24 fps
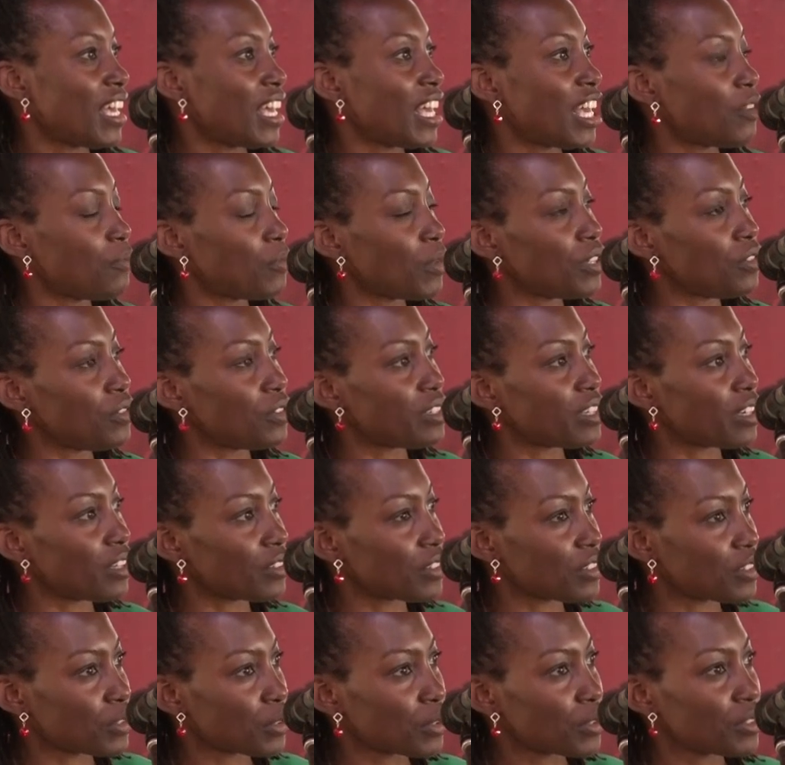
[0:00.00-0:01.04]
And when you tell
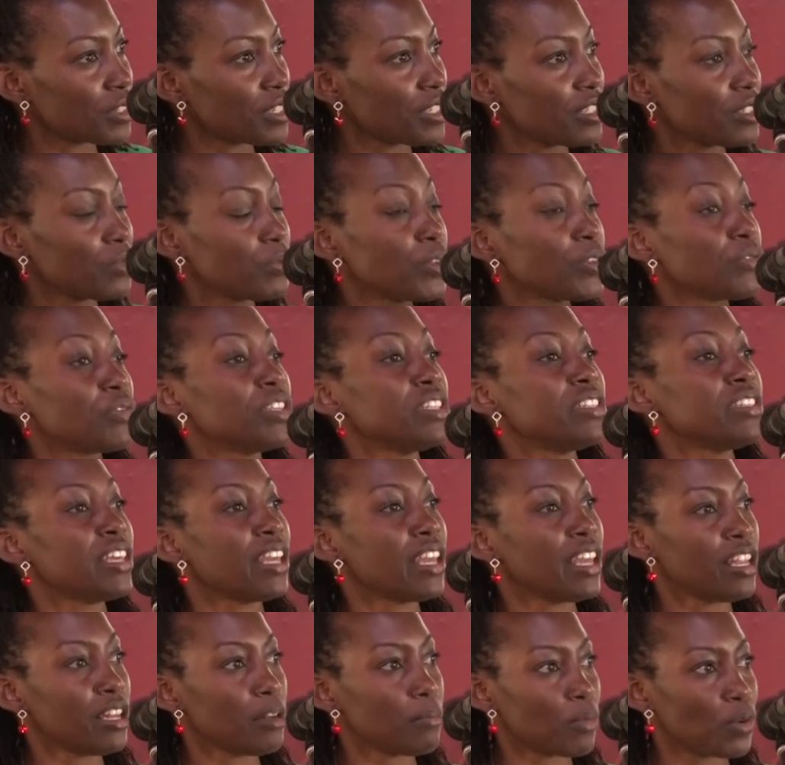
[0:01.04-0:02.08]
stories, we
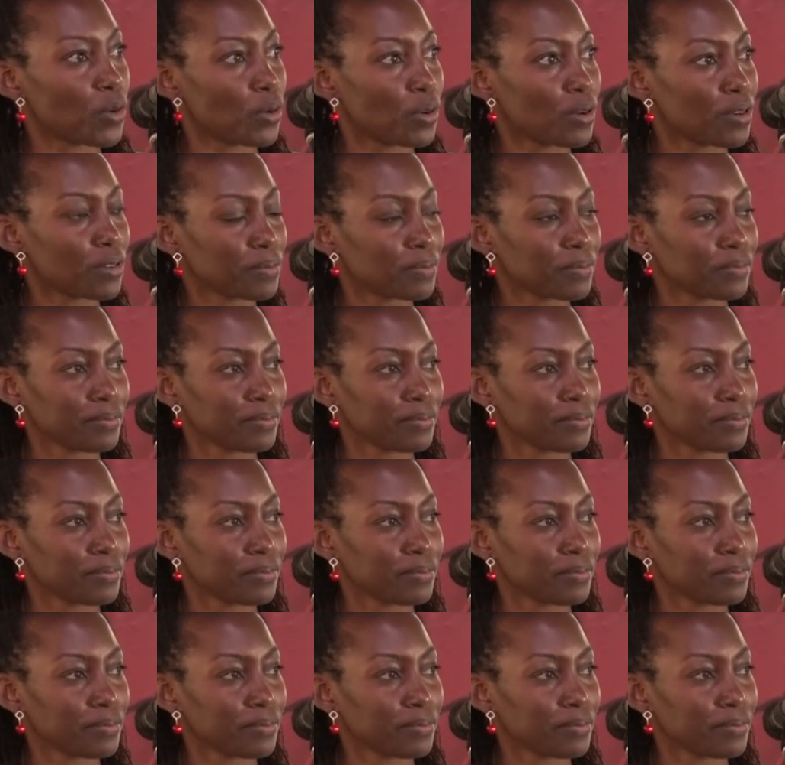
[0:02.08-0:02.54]
retain more.